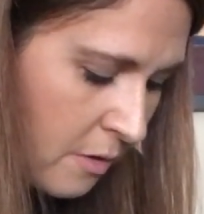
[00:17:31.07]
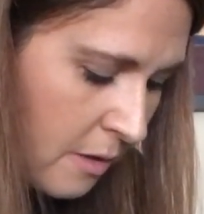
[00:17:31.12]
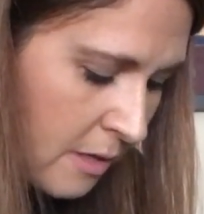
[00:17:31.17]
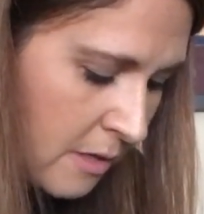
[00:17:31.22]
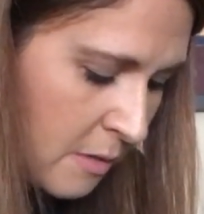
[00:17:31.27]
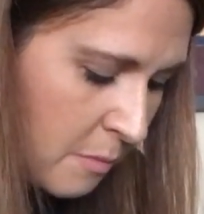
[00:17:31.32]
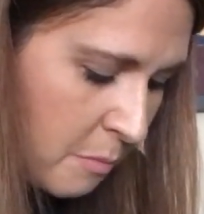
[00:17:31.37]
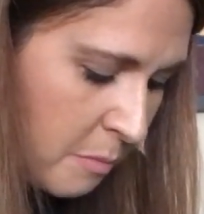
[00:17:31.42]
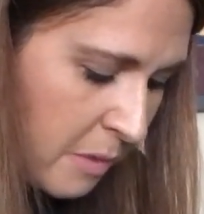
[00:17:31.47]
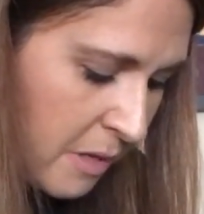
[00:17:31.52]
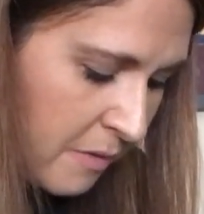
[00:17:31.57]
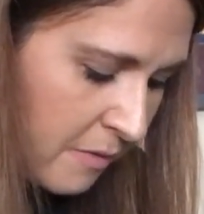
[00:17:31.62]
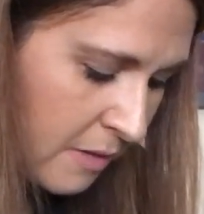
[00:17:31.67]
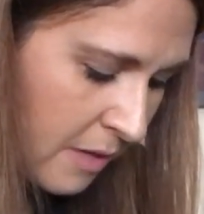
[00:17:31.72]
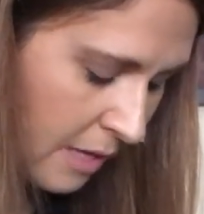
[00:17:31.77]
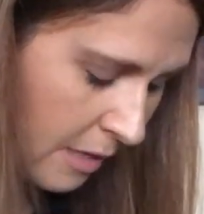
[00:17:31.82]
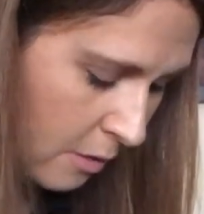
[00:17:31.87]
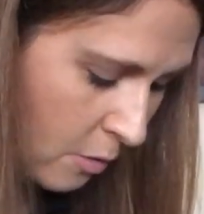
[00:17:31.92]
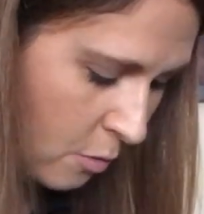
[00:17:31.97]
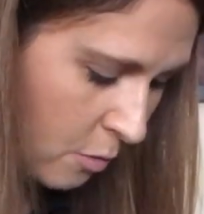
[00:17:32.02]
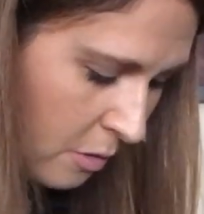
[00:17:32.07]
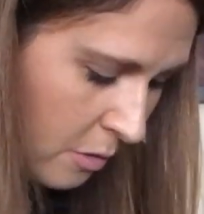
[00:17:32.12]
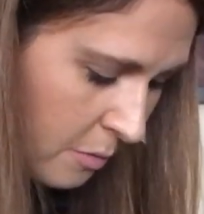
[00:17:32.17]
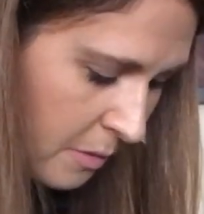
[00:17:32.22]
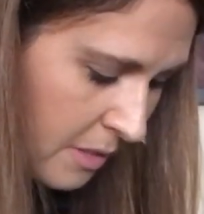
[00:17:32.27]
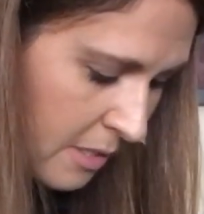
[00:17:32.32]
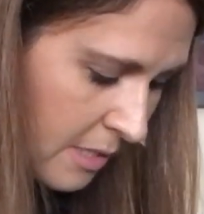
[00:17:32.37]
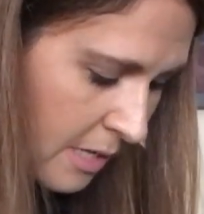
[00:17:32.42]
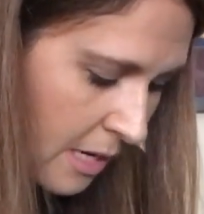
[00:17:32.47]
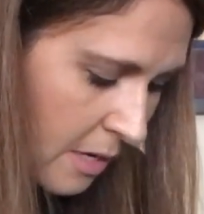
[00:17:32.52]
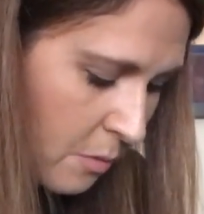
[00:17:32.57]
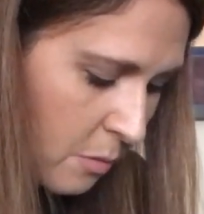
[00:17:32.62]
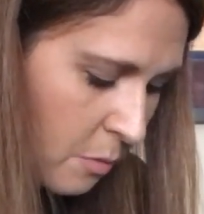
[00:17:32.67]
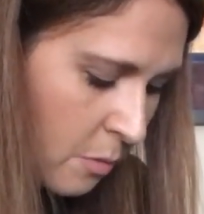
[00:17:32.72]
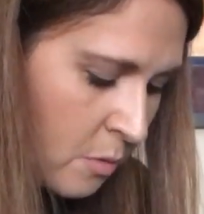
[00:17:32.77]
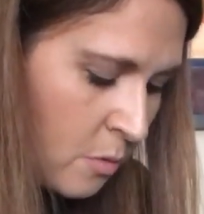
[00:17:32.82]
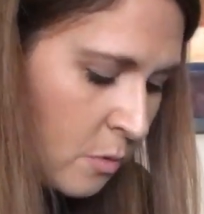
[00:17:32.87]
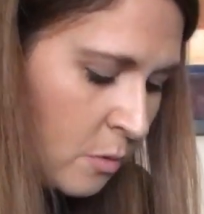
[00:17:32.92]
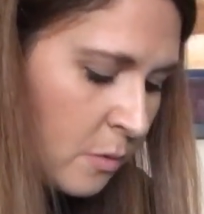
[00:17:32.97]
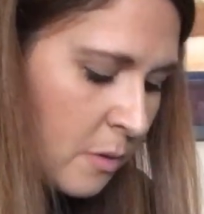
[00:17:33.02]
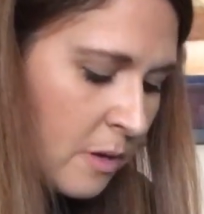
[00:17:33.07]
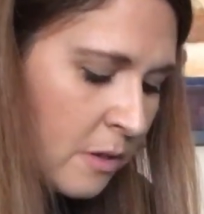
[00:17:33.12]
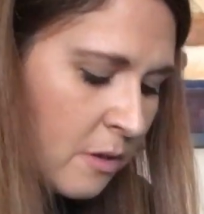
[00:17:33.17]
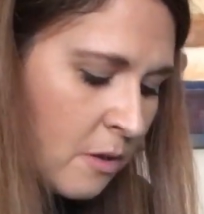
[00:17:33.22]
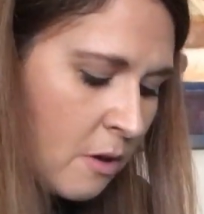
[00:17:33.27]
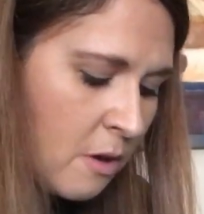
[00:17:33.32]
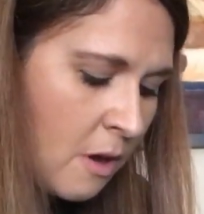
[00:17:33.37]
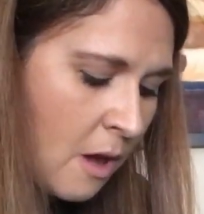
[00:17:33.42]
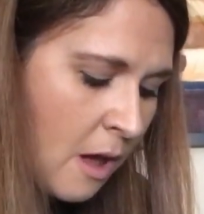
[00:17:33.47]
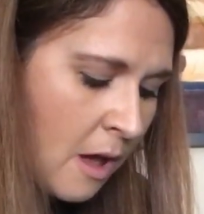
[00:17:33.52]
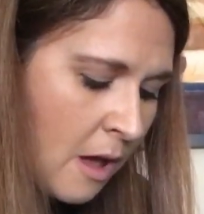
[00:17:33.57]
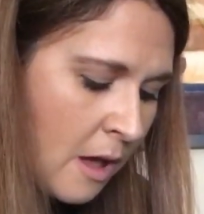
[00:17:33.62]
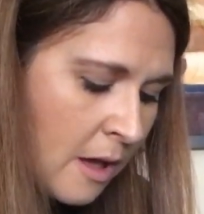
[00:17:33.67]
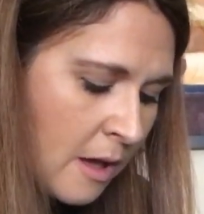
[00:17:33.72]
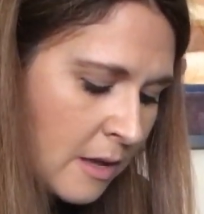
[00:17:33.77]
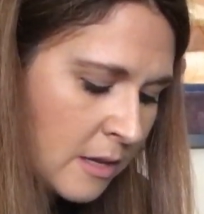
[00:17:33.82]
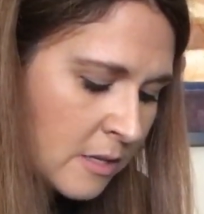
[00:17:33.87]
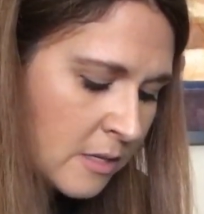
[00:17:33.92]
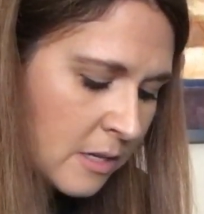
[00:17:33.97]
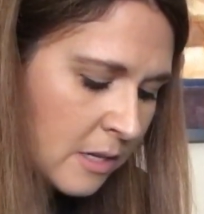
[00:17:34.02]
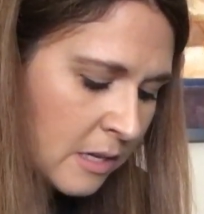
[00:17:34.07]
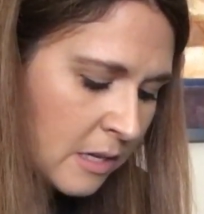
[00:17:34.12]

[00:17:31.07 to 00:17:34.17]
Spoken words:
That's a B flat chord. We said wound with her eyes.